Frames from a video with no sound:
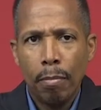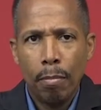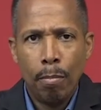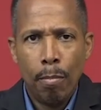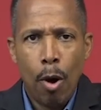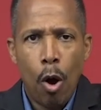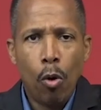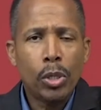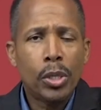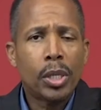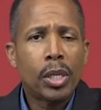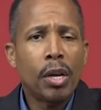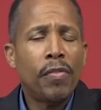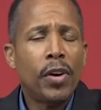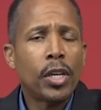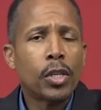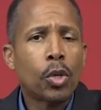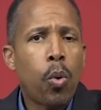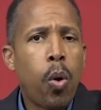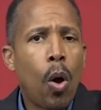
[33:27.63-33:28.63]
most of
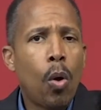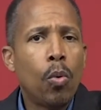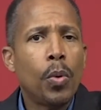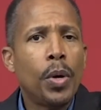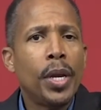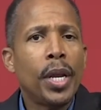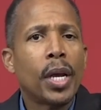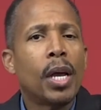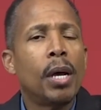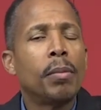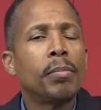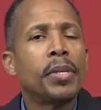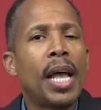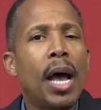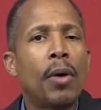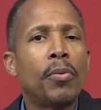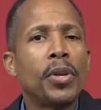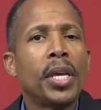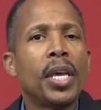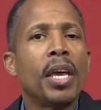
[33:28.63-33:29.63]
us quote when it comes
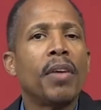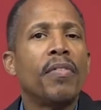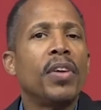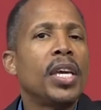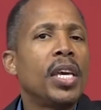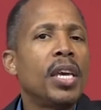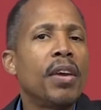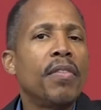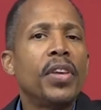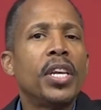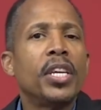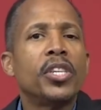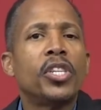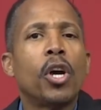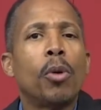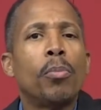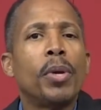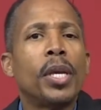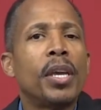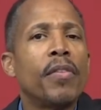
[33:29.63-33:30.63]
down to giving given it
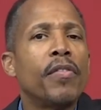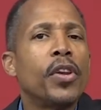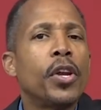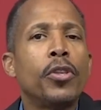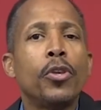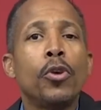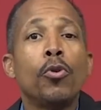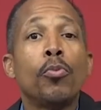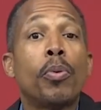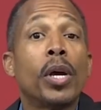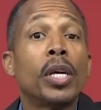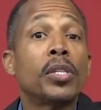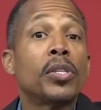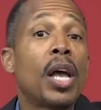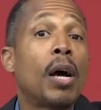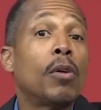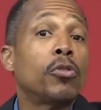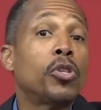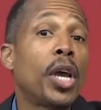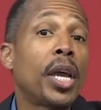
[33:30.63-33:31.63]
shall be given unto you pressed
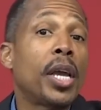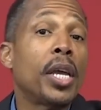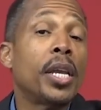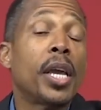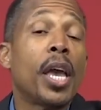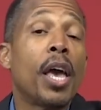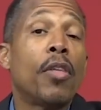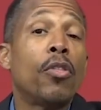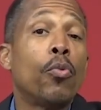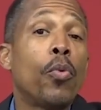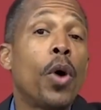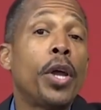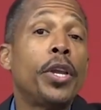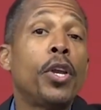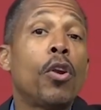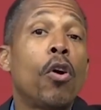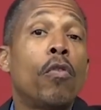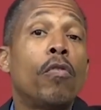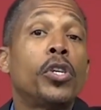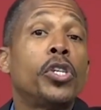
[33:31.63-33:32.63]
down shaken together
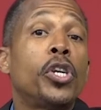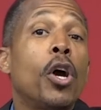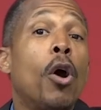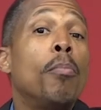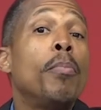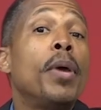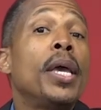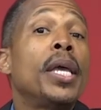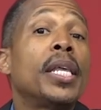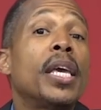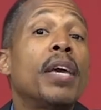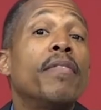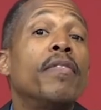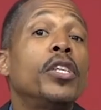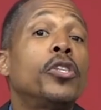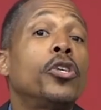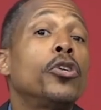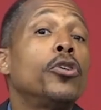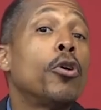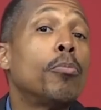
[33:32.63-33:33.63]
running over shall men give
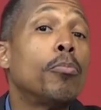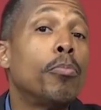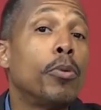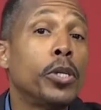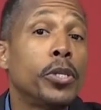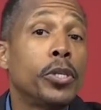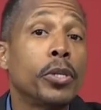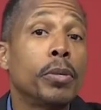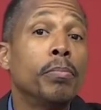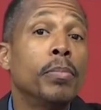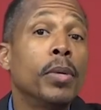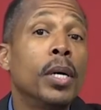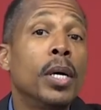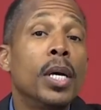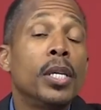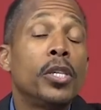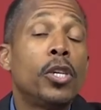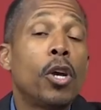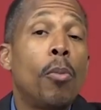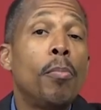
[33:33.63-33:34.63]
into your bosom
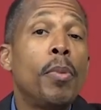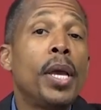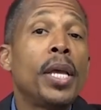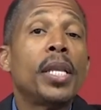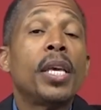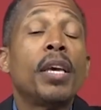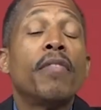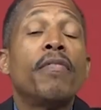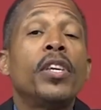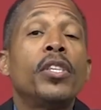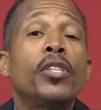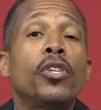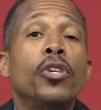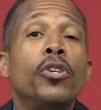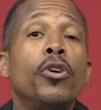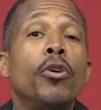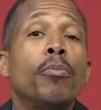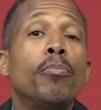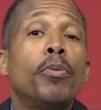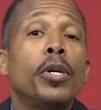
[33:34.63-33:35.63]
shall men give into
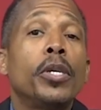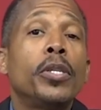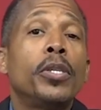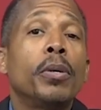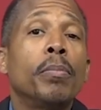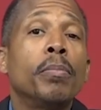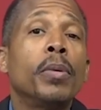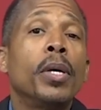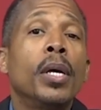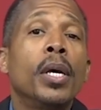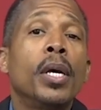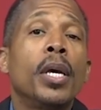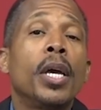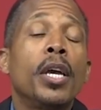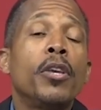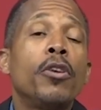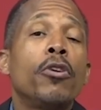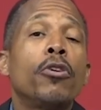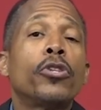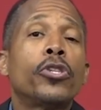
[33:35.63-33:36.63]
your bosom
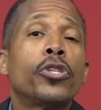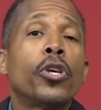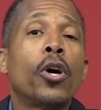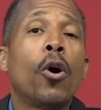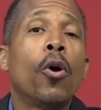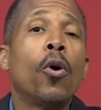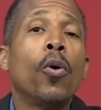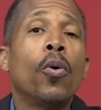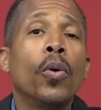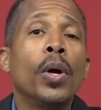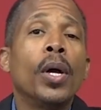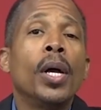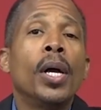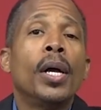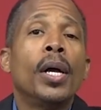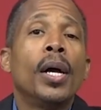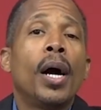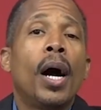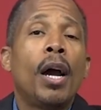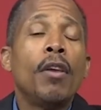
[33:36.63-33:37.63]
and your soul
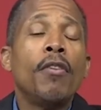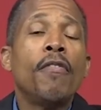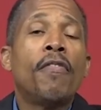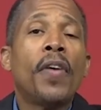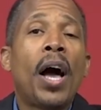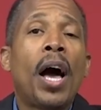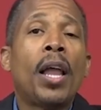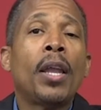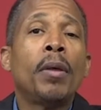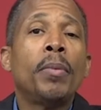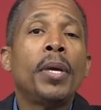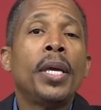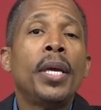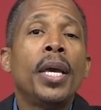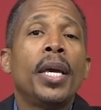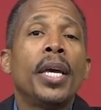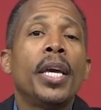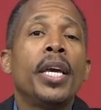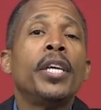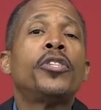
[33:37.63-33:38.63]
are you following me
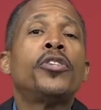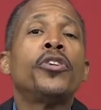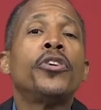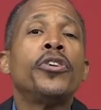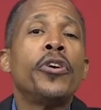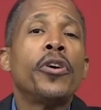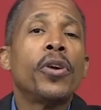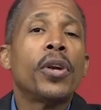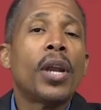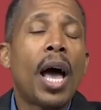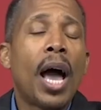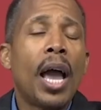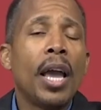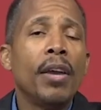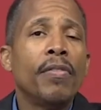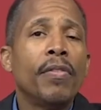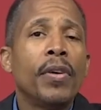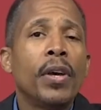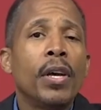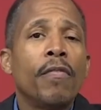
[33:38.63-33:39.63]
into your
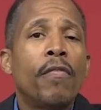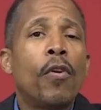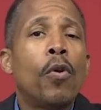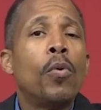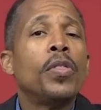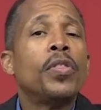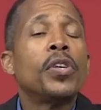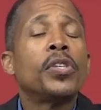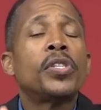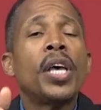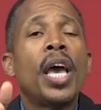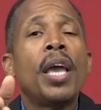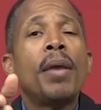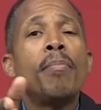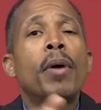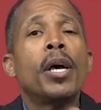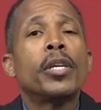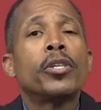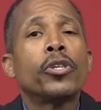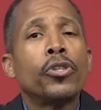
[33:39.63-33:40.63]
life for with the
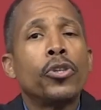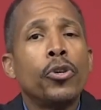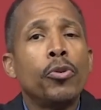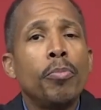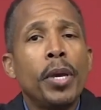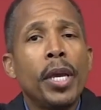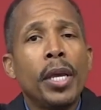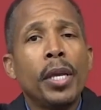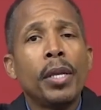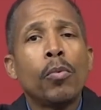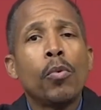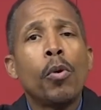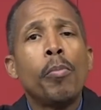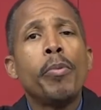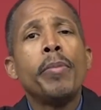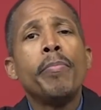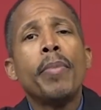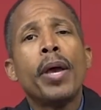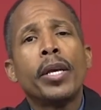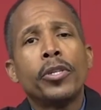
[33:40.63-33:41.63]
same measures you meet will
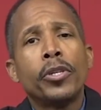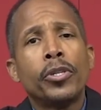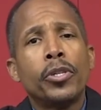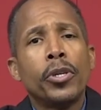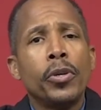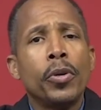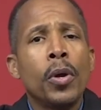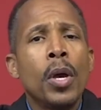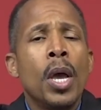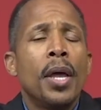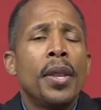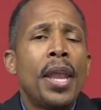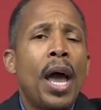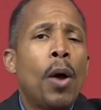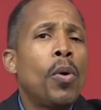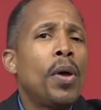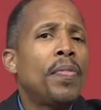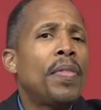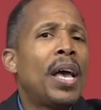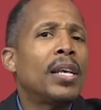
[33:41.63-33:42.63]
be measured to you
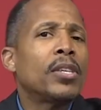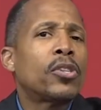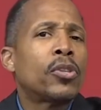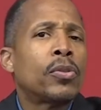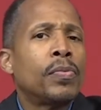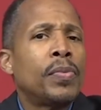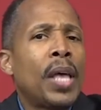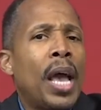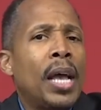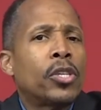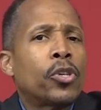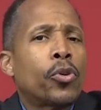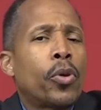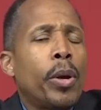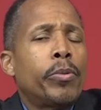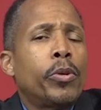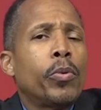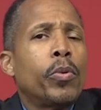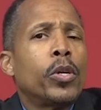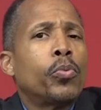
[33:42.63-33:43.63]
now what that, that
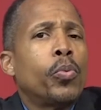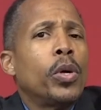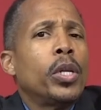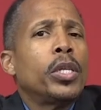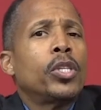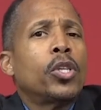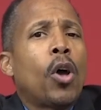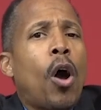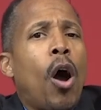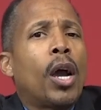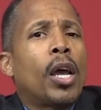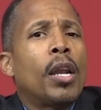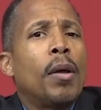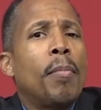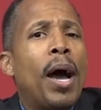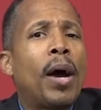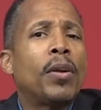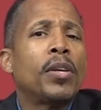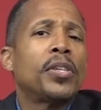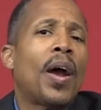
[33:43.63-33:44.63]
scripture was really talking
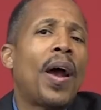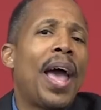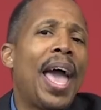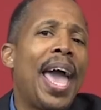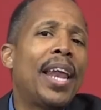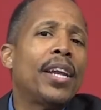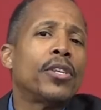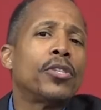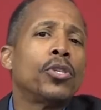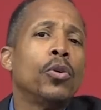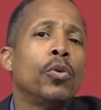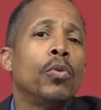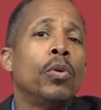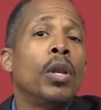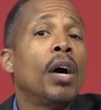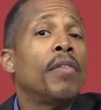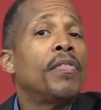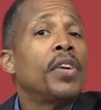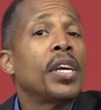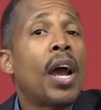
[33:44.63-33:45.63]
about is our attitude
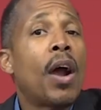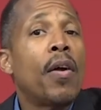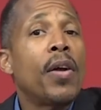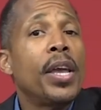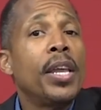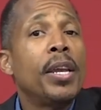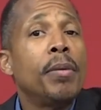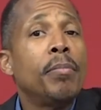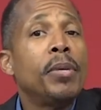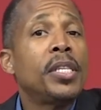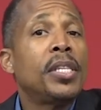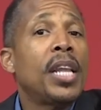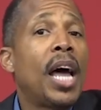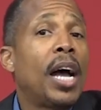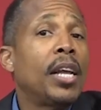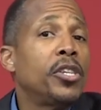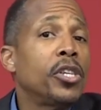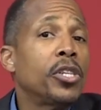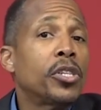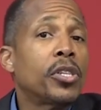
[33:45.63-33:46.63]
loving our enemies
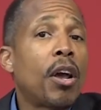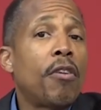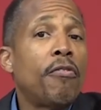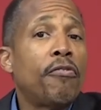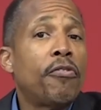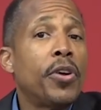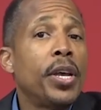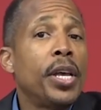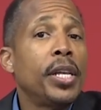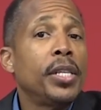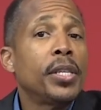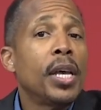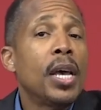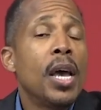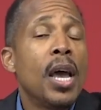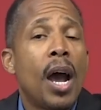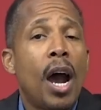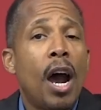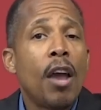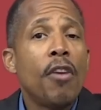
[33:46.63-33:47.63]
not just our friends
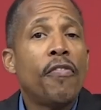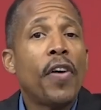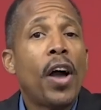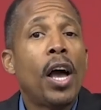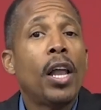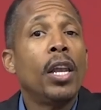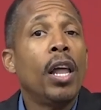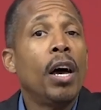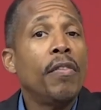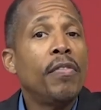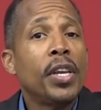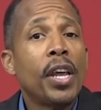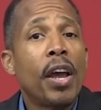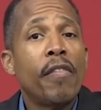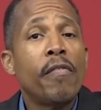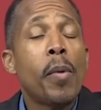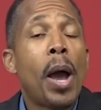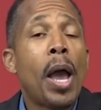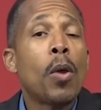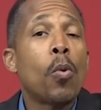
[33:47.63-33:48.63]
are you following loving
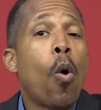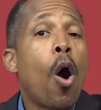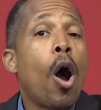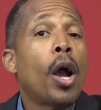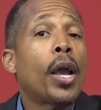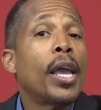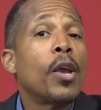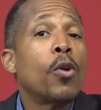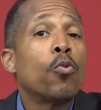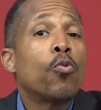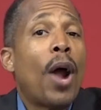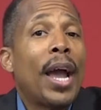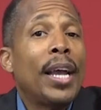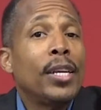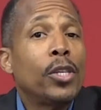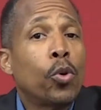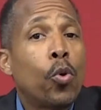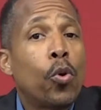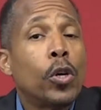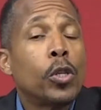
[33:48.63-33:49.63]
everybody walking
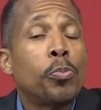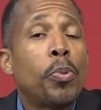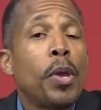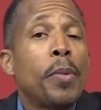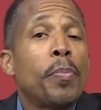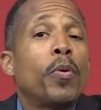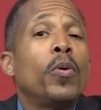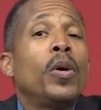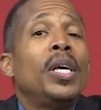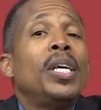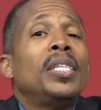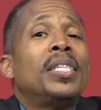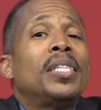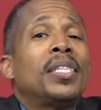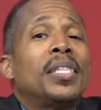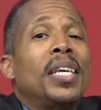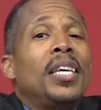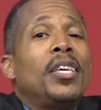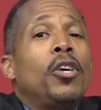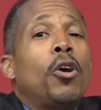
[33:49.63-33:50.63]
right towards people is
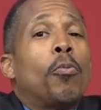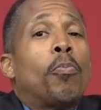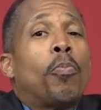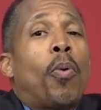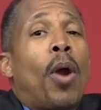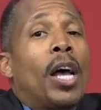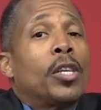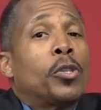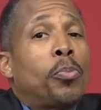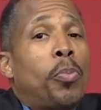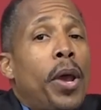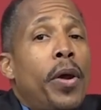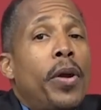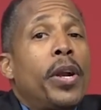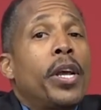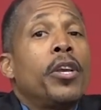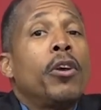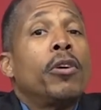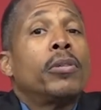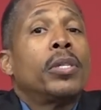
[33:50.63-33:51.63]
see your
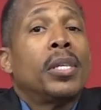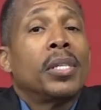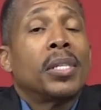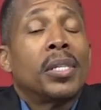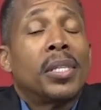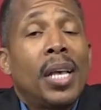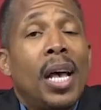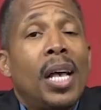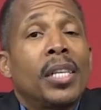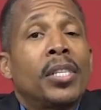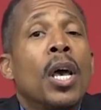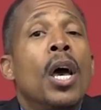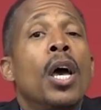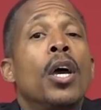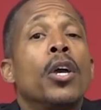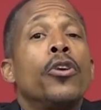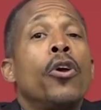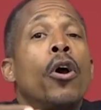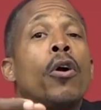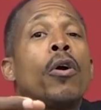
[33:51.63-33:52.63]
prosperity your success
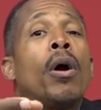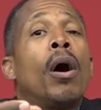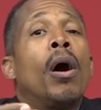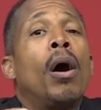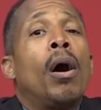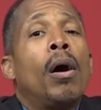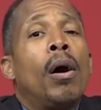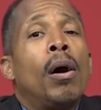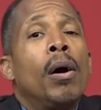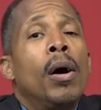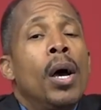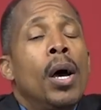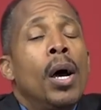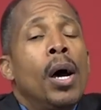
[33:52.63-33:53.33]
your uh,